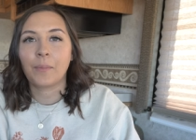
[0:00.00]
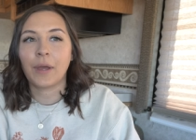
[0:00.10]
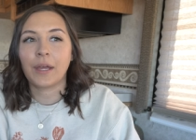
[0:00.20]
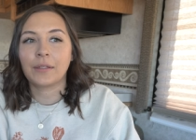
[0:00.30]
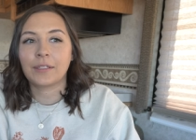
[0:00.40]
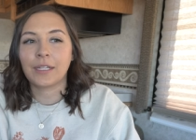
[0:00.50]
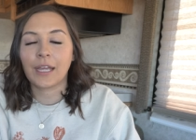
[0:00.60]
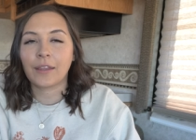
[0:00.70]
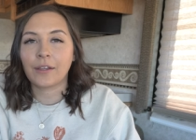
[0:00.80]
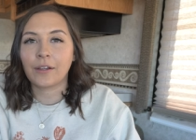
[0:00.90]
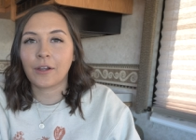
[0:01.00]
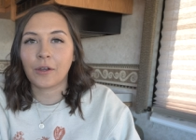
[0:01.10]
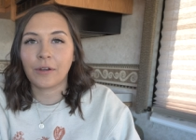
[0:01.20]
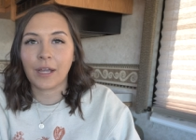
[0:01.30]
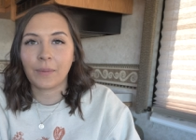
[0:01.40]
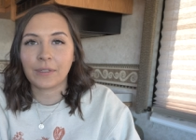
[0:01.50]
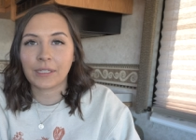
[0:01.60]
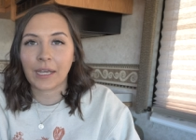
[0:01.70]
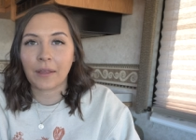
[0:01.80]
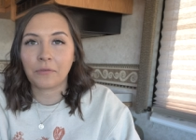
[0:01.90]
but together her and I went
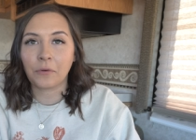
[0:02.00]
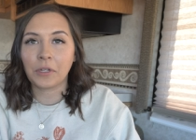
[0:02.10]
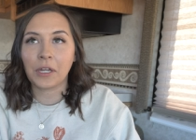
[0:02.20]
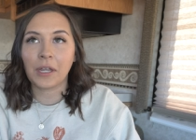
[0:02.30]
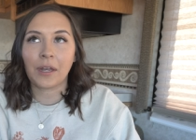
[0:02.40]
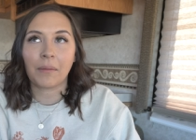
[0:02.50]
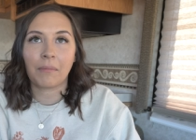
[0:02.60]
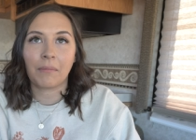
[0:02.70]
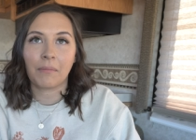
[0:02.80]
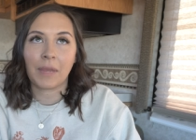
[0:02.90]
to California and